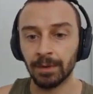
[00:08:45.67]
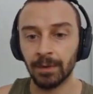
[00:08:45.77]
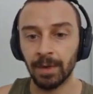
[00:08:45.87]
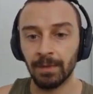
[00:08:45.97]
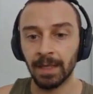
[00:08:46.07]

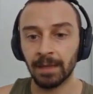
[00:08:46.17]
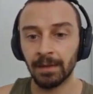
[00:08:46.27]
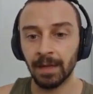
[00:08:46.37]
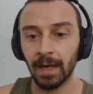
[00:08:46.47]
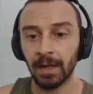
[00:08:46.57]
I make
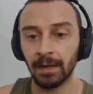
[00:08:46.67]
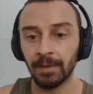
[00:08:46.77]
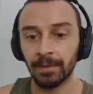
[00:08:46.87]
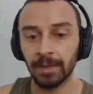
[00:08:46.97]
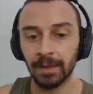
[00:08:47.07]
the
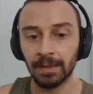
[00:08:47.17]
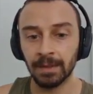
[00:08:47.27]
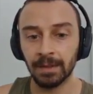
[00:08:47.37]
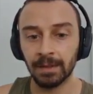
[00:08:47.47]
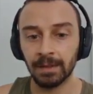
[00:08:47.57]
item?
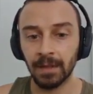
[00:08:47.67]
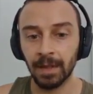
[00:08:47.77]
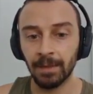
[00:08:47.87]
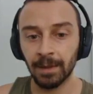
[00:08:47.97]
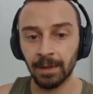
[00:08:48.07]

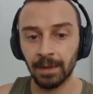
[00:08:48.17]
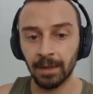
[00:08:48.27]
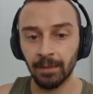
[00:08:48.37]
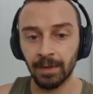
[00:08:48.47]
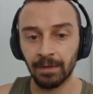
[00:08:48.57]
Am I going to get rid